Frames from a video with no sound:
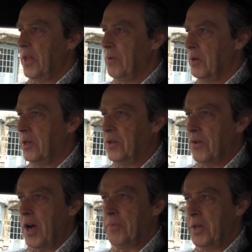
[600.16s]
They were
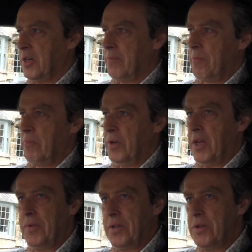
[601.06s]
grabby. I can remember
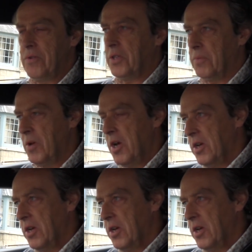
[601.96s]
used to